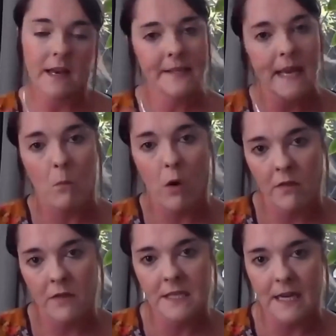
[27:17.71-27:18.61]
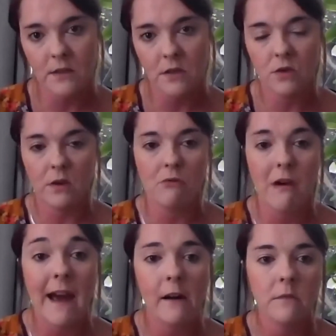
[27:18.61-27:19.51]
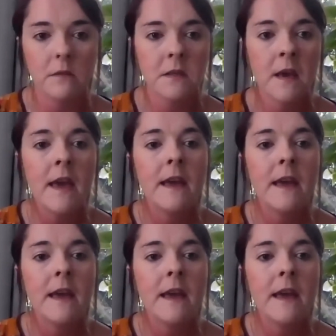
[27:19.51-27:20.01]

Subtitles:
like I say, on one of the statutory grounds.